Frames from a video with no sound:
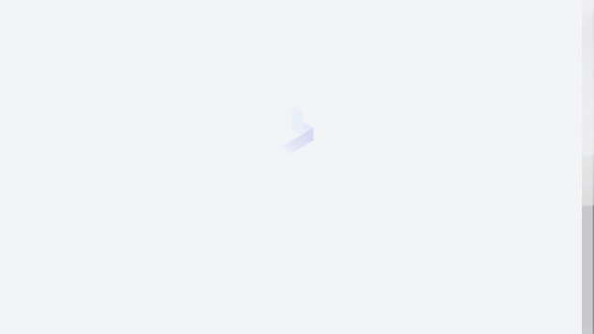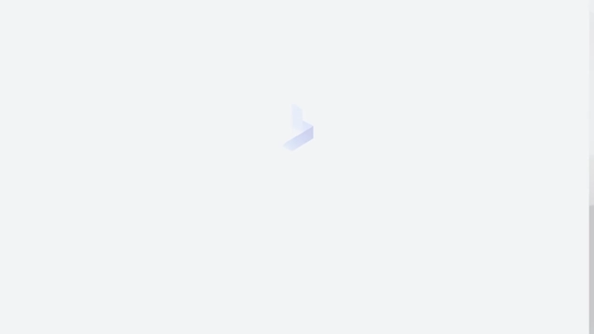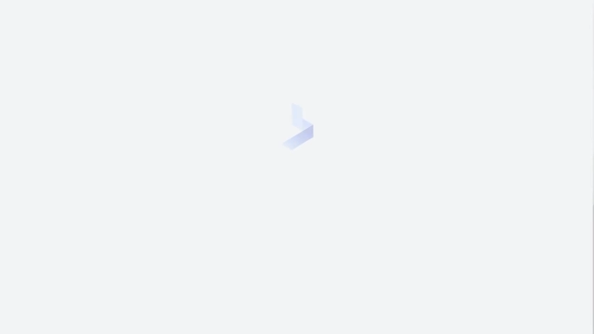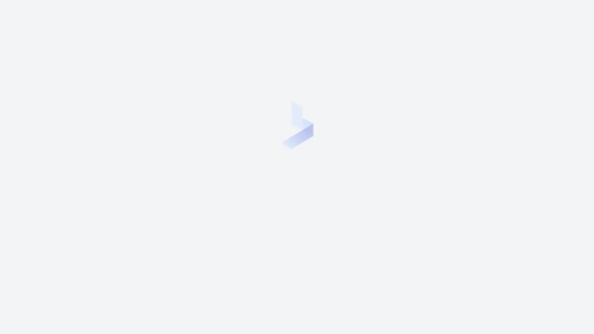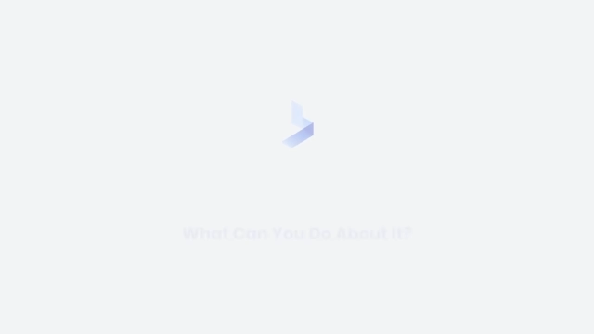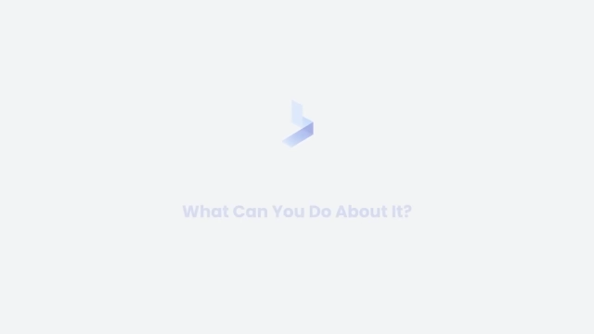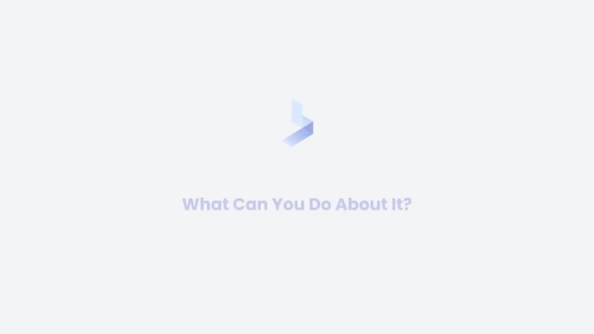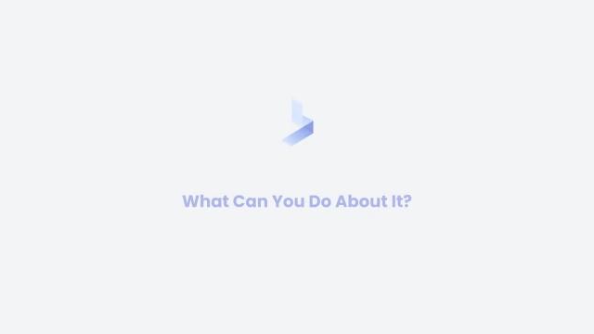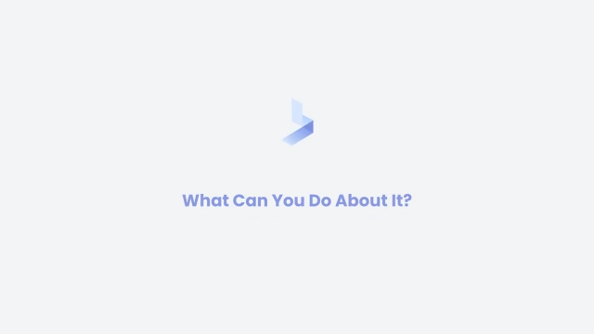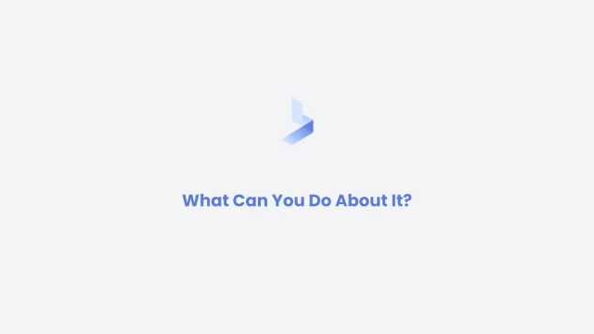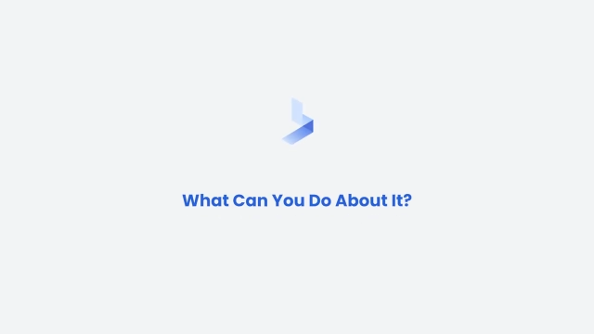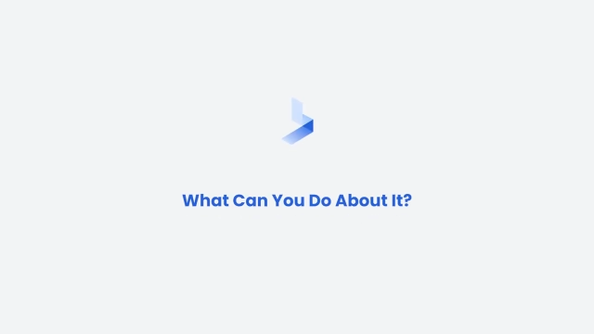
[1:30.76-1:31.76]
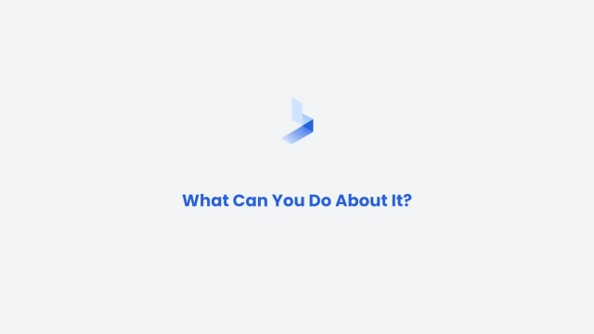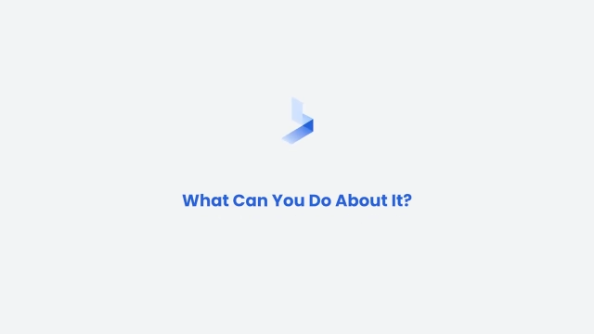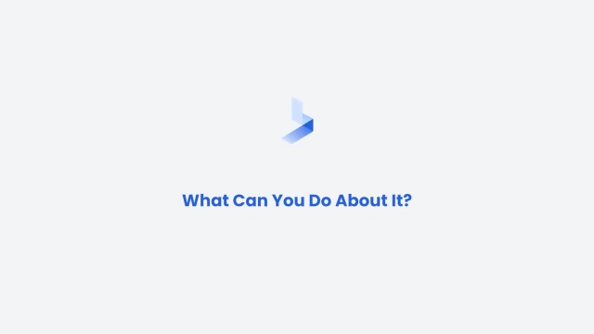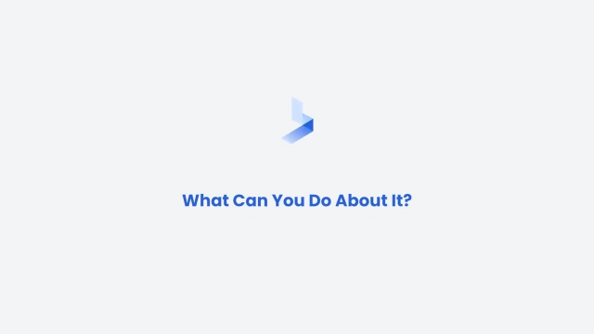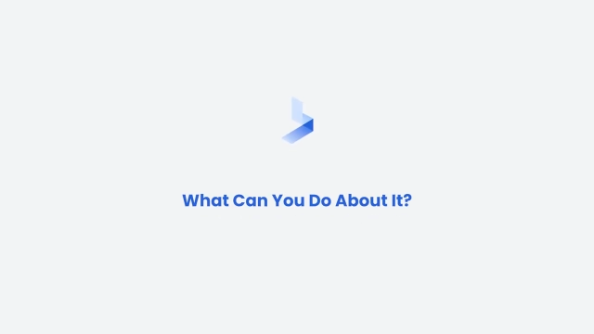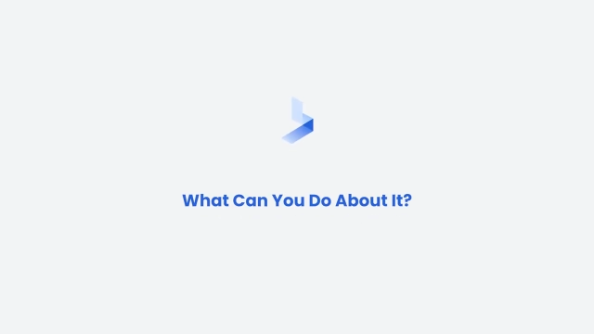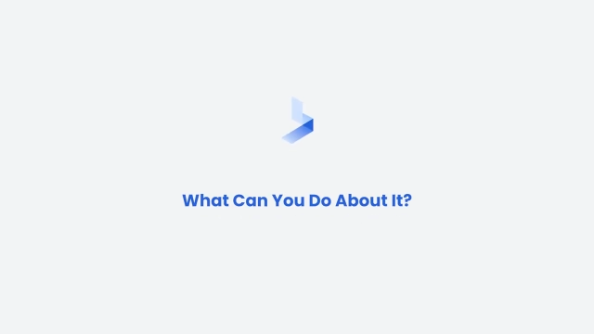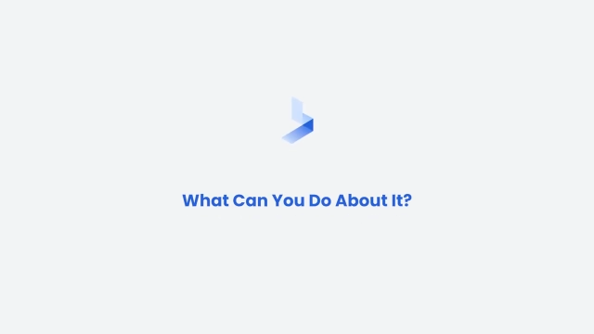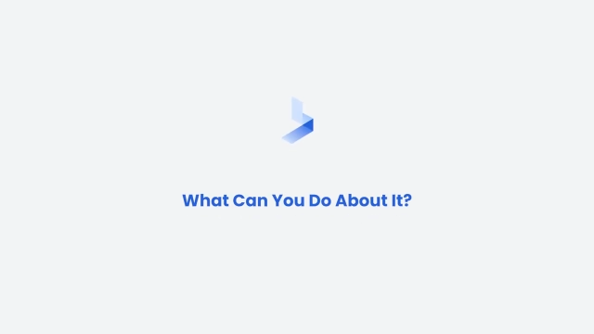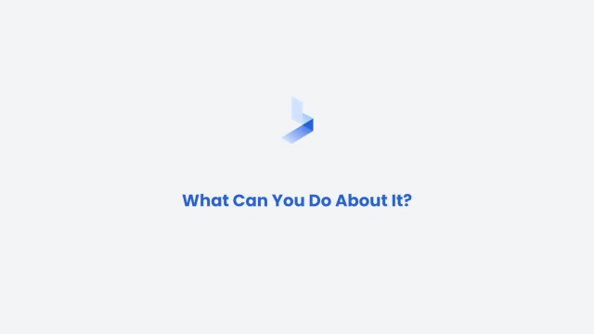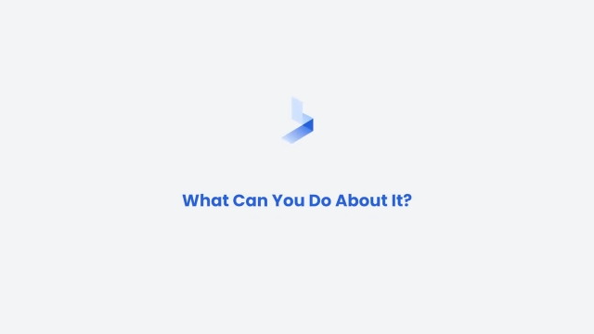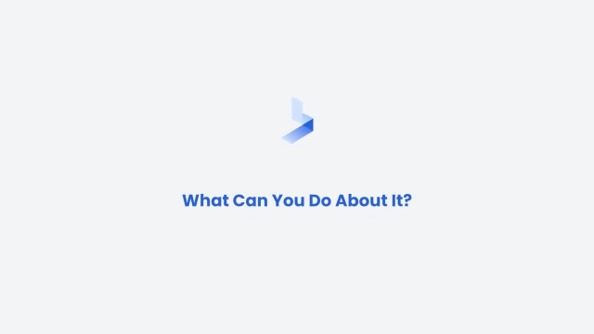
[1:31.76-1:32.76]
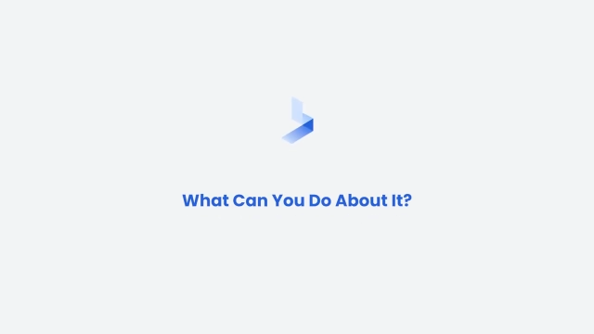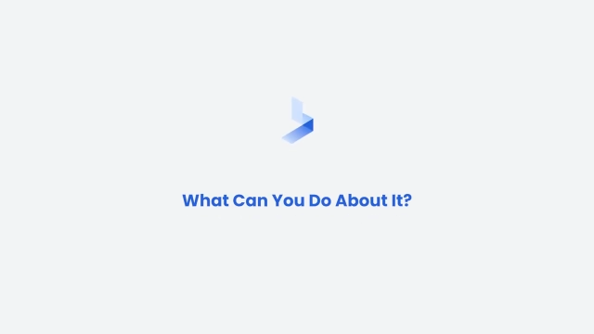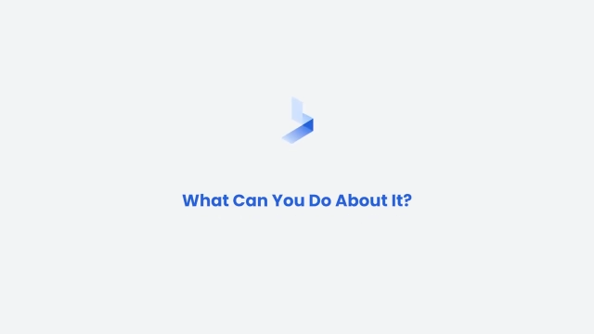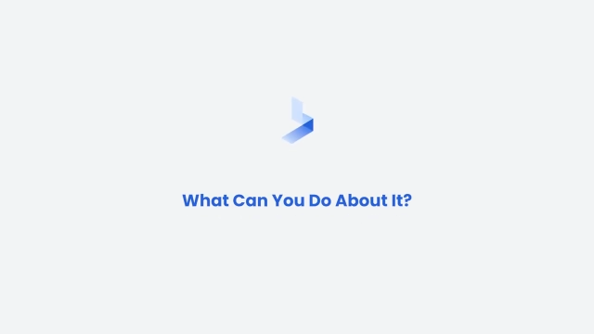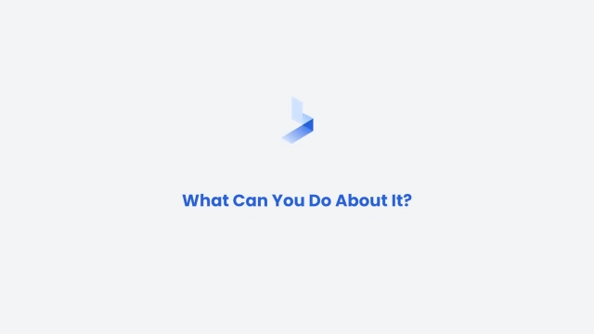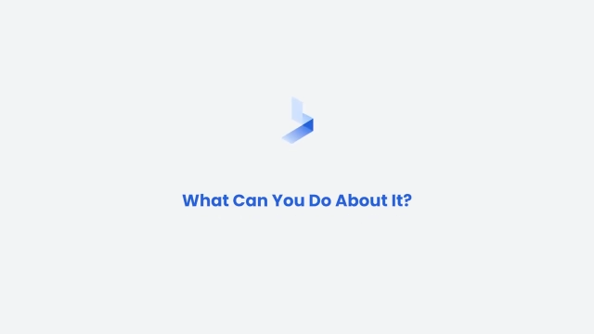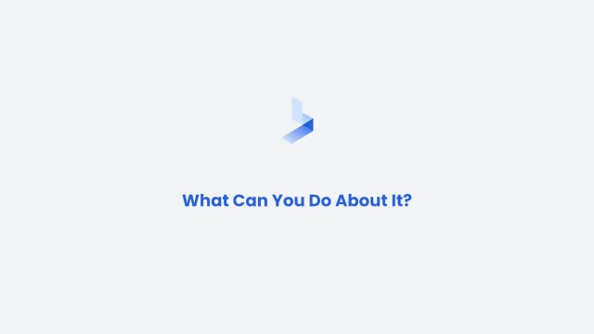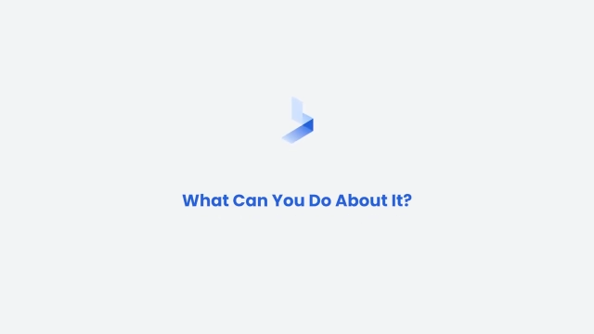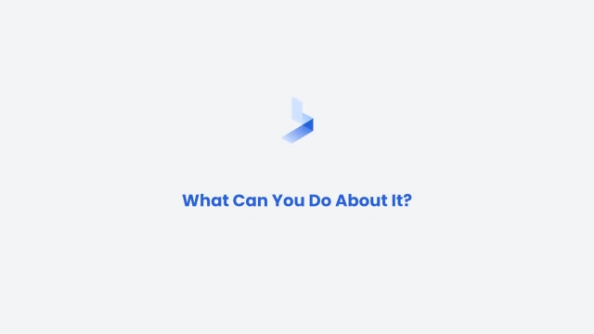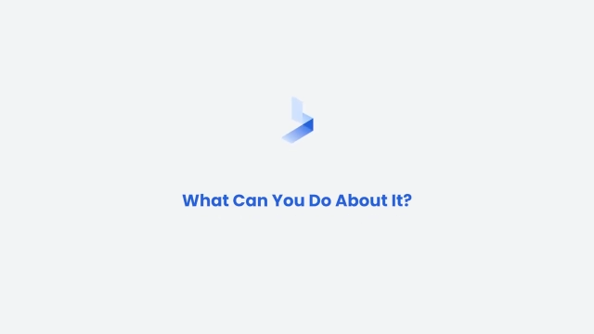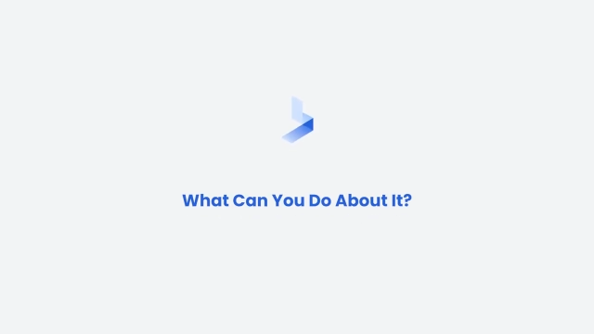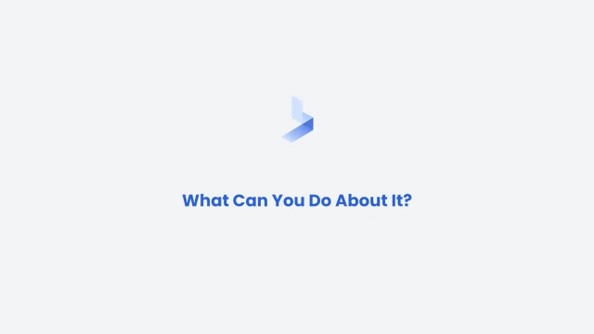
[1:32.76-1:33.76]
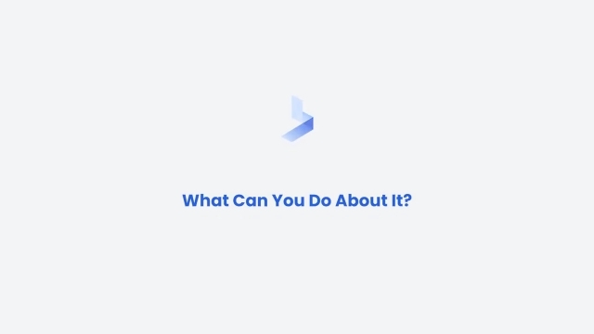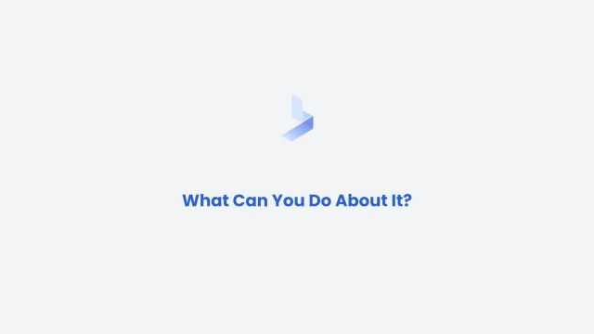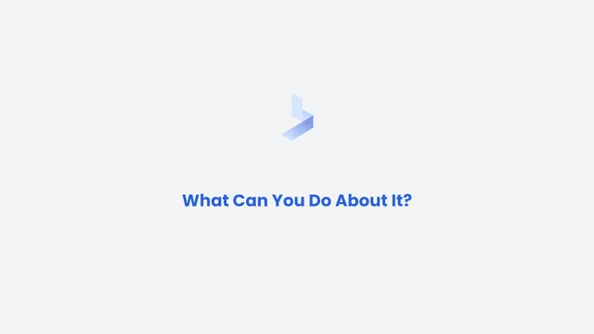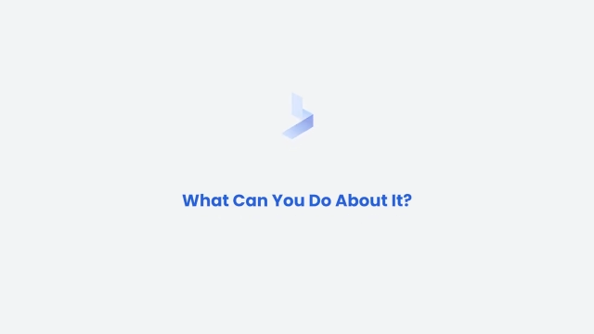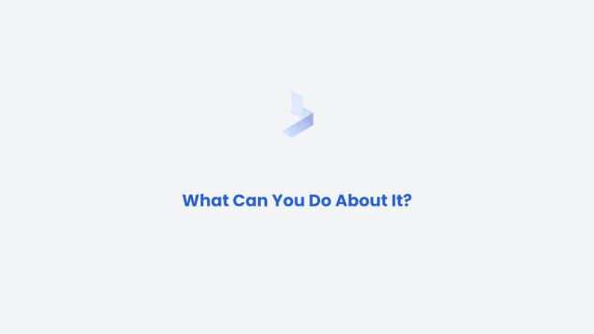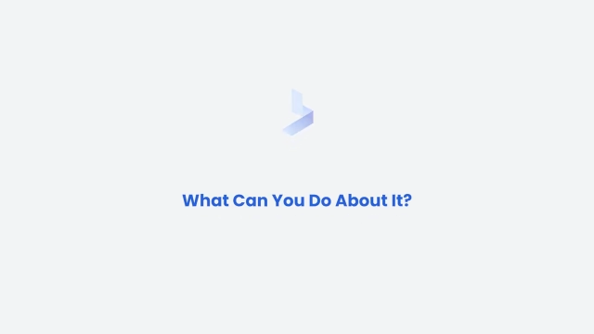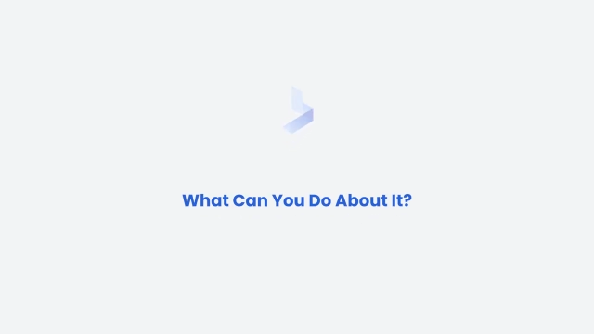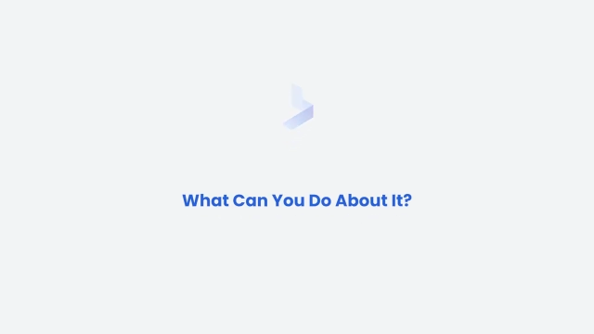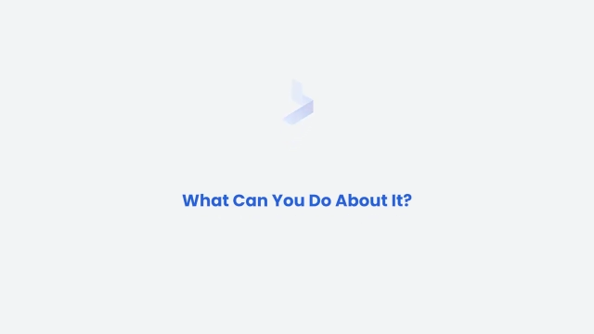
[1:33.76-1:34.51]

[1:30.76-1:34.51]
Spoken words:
[unreadable: no face in view]